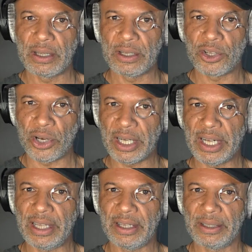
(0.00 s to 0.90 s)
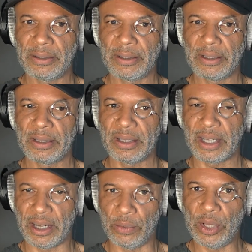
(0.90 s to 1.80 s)
Sonically, it
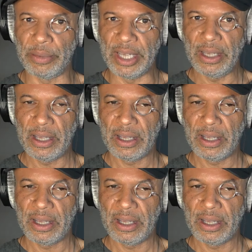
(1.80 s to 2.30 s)
kind of will be.